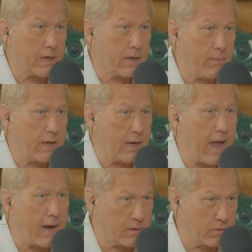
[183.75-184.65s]
it could be
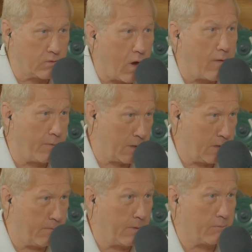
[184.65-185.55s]
catastrophic
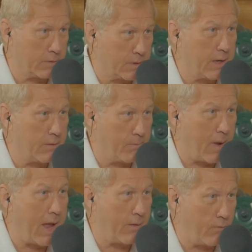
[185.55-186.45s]
if it was getting
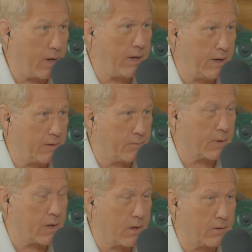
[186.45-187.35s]
bad readings
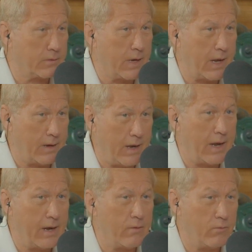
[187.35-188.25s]
because and
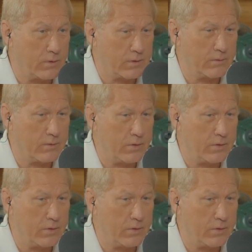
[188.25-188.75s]
it was